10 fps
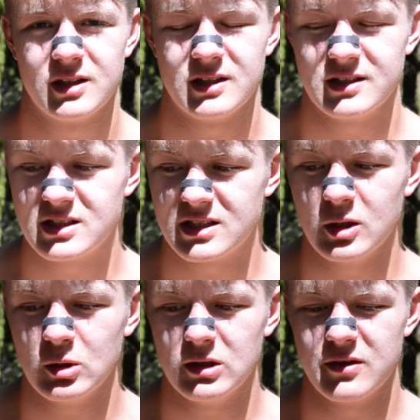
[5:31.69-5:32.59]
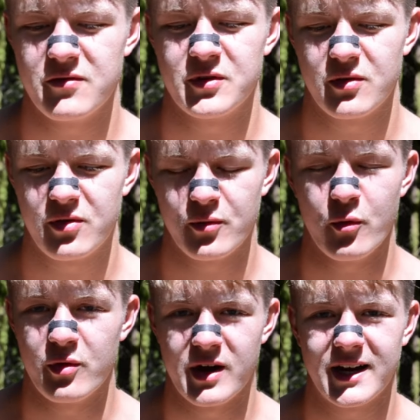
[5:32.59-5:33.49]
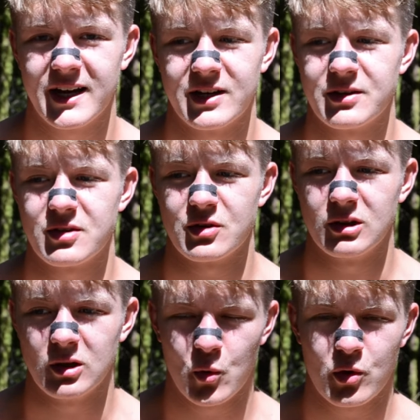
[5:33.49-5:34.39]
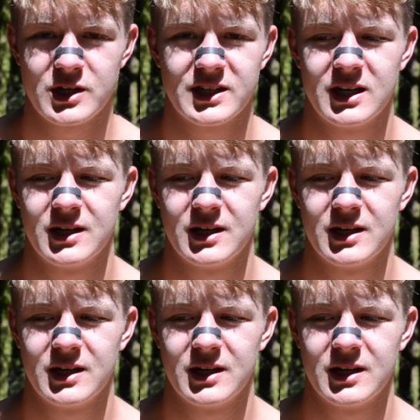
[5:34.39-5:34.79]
He still lived through that, and the Lord